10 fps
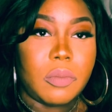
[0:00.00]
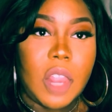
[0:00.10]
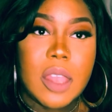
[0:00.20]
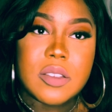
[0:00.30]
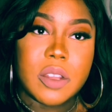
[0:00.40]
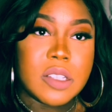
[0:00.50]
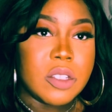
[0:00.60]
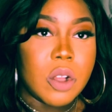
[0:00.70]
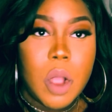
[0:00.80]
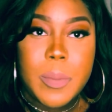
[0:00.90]
And so they're
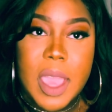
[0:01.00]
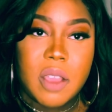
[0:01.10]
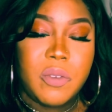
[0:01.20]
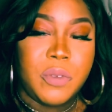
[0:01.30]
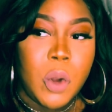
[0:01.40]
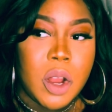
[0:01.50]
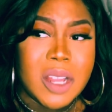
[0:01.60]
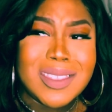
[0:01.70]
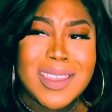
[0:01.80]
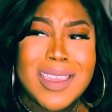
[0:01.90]
still going back and
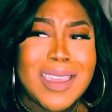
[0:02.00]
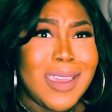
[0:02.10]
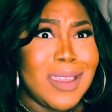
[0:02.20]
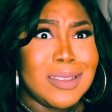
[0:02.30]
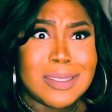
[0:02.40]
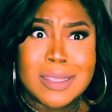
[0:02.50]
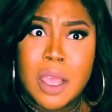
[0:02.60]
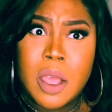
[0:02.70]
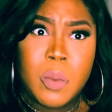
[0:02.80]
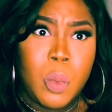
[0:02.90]
forth. And
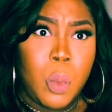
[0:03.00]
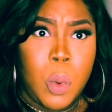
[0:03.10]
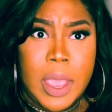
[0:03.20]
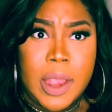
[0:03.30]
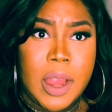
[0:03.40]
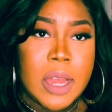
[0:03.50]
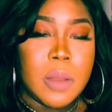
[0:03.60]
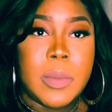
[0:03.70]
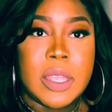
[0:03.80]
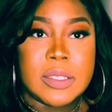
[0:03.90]
somewhere in the
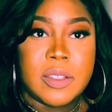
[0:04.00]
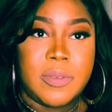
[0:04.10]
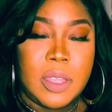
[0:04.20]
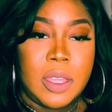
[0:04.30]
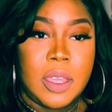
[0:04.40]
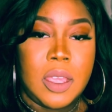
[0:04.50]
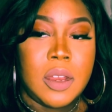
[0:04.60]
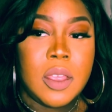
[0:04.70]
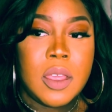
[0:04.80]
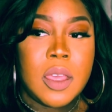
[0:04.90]
midst of it,
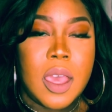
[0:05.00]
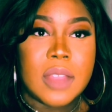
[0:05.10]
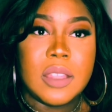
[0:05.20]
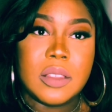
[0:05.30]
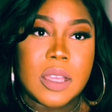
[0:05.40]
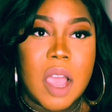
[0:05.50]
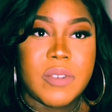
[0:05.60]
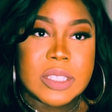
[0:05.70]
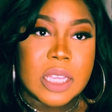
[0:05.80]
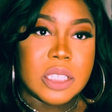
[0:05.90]
I think the
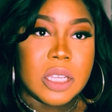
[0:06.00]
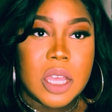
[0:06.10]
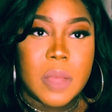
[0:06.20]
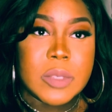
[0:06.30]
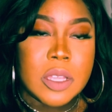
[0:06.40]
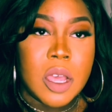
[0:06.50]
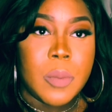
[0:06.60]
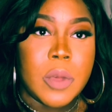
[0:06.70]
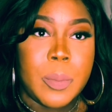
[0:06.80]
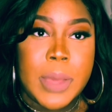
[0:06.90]
conversation comes
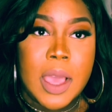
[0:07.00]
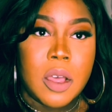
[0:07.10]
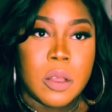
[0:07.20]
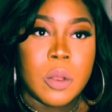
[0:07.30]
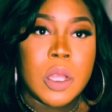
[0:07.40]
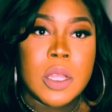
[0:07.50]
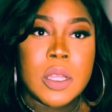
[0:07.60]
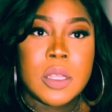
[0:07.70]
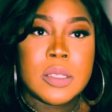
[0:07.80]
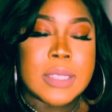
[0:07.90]
up about
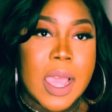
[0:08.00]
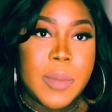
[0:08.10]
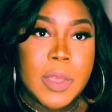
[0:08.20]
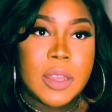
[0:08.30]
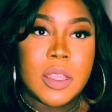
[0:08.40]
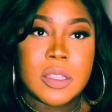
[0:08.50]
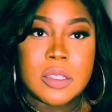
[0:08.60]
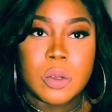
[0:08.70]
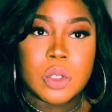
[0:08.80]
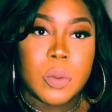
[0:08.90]
Simon and
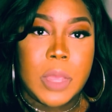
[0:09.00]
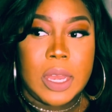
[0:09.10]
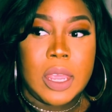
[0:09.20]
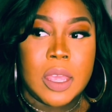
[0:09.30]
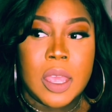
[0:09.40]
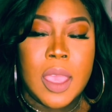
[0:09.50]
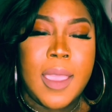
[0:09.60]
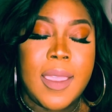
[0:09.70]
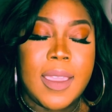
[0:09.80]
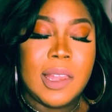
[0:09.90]
social media.
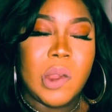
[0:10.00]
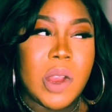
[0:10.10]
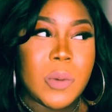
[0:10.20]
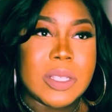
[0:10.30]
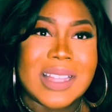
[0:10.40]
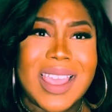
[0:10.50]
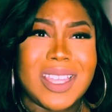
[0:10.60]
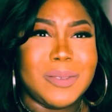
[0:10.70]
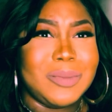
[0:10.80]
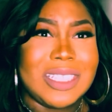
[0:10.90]
And Lauren was like,
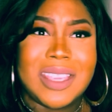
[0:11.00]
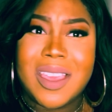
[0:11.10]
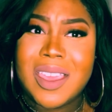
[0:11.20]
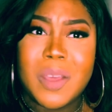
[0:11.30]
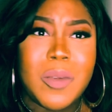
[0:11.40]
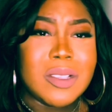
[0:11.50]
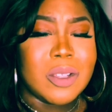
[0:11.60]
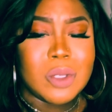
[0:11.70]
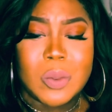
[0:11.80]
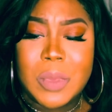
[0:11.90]
yeah, him on
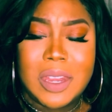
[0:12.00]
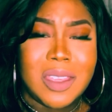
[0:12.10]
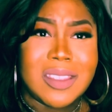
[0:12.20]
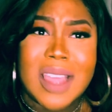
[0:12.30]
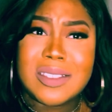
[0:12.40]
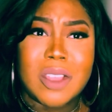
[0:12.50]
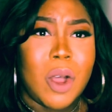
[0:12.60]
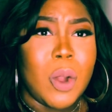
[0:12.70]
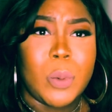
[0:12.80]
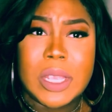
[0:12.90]
social media, that's the
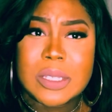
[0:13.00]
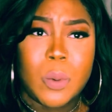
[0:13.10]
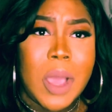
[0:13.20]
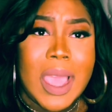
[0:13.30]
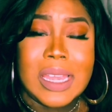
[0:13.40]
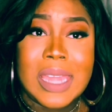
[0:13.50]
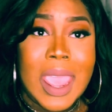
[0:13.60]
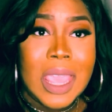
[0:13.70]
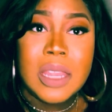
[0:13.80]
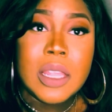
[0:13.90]
whole reason why
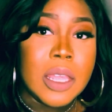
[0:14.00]
Nate